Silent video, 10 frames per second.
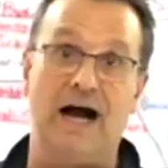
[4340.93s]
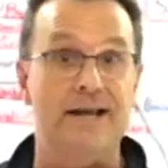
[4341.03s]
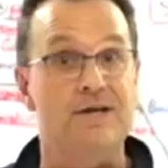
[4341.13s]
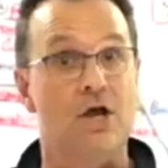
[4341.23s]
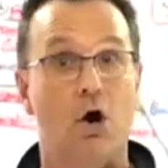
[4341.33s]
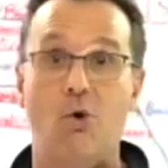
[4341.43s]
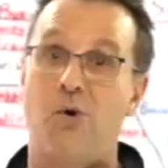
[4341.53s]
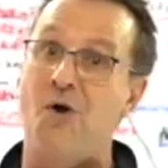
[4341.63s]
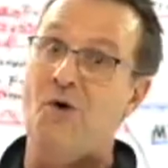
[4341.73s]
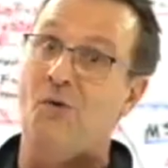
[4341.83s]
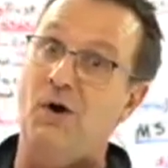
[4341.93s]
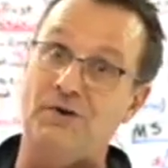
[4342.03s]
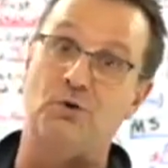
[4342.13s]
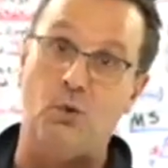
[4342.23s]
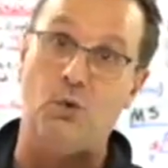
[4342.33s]
I know what
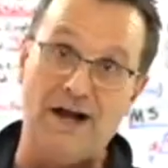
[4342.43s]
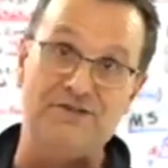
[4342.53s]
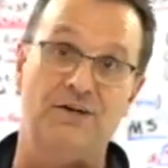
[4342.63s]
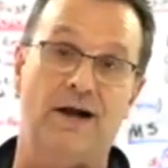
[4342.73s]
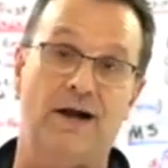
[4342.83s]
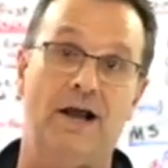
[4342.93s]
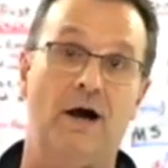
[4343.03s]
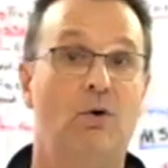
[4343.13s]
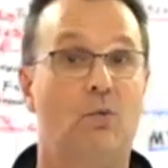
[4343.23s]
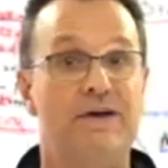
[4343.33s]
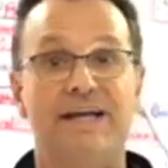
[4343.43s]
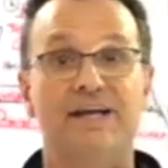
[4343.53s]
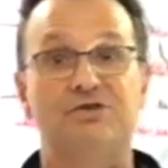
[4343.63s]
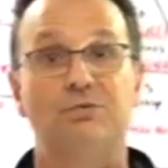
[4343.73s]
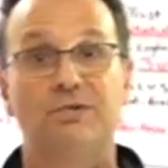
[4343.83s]
you're watching right now, but we
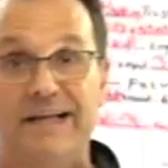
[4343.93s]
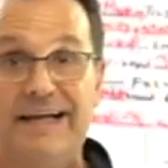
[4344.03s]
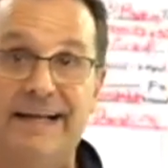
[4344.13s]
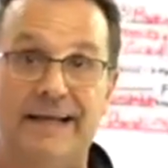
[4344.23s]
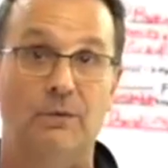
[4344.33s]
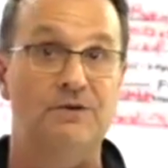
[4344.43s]
need you leading.